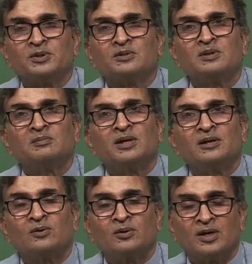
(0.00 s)
system
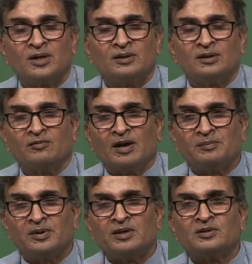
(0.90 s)
can rotate, the
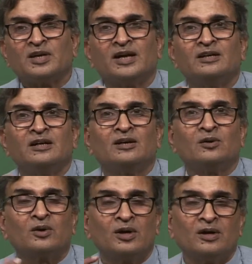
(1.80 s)
wiper inside can
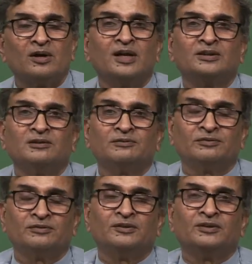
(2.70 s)
rotate as
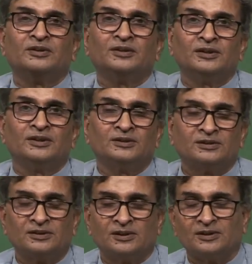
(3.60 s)
if it
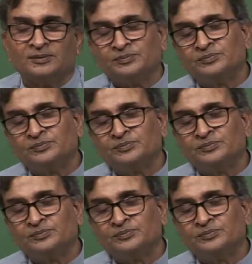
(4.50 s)
is uh,